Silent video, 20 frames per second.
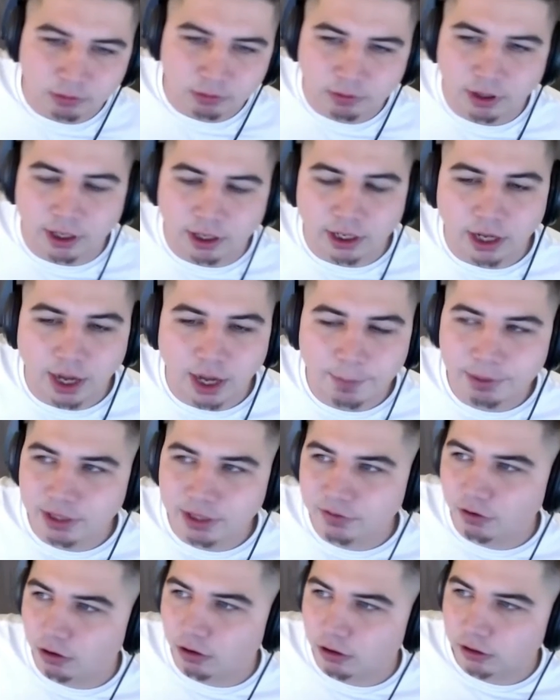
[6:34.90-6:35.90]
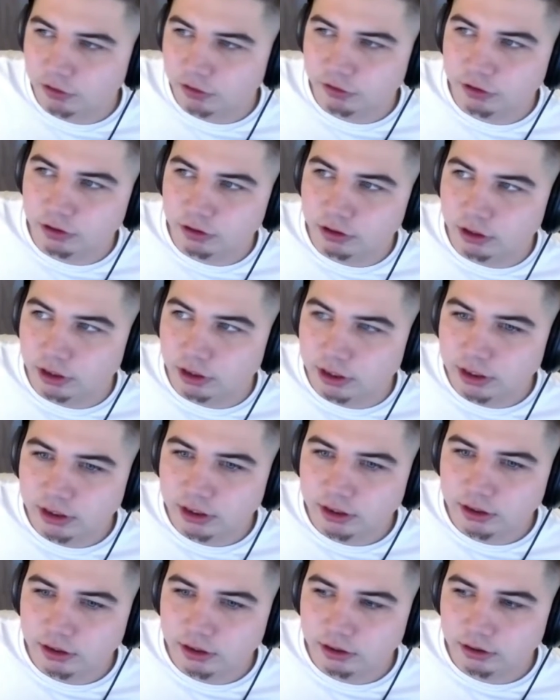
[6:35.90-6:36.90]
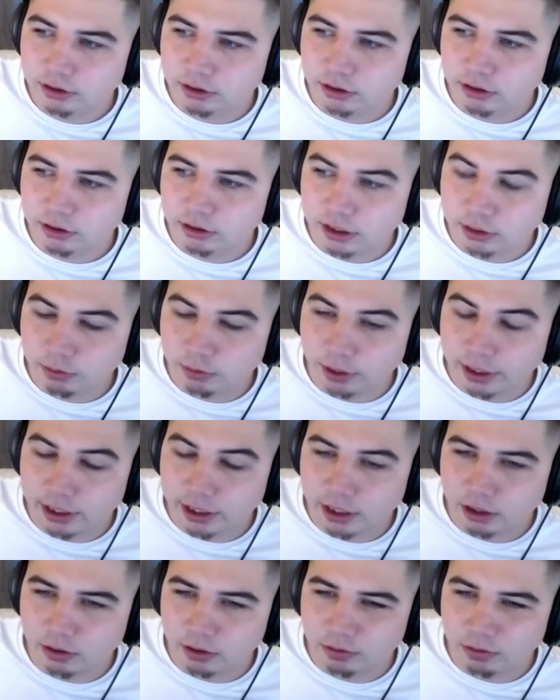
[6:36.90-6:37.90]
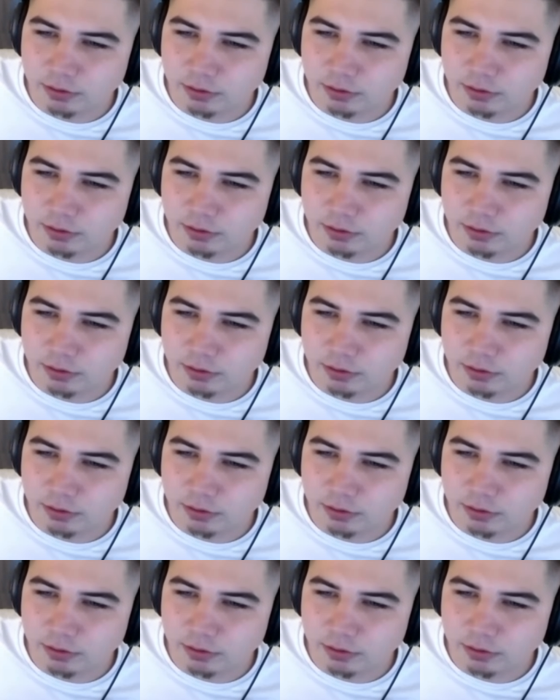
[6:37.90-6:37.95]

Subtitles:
Right, I believe R's still in the lead right now.